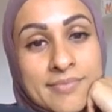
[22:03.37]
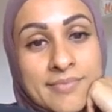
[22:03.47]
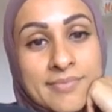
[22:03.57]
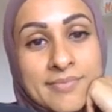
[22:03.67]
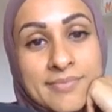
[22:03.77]

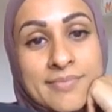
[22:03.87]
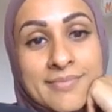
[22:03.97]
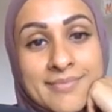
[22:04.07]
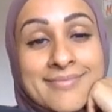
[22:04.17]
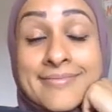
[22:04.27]

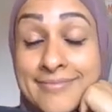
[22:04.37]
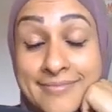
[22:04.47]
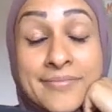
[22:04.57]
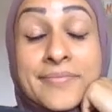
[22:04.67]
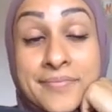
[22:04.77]

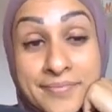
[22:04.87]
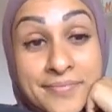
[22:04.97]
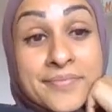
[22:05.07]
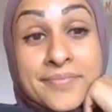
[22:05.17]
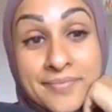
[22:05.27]

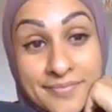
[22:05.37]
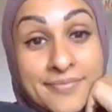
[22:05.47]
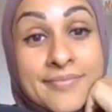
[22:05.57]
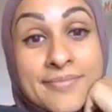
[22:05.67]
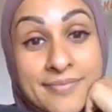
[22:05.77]

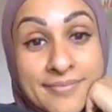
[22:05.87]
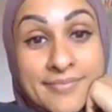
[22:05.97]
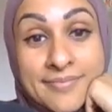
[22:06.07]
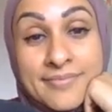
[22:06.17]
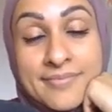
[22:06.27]

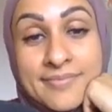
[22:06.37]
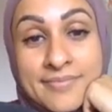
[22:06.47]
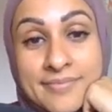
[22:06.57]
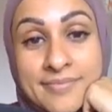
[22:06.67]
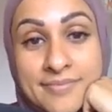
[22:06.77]

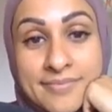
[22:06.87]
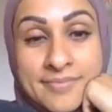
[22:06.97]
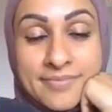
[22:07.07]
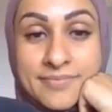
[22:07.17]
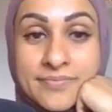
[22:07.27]

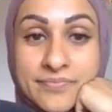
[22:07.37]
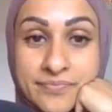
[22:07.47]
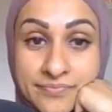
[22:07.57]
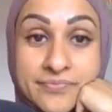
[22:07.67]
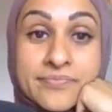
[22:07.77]

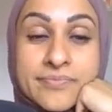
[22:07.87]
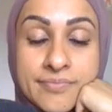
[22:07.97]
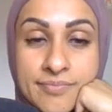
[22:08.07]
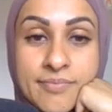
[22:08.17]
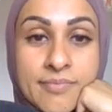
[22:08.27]

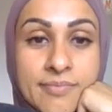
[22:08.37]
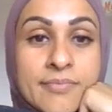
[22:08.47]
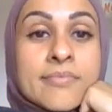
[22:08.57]
(not speaking)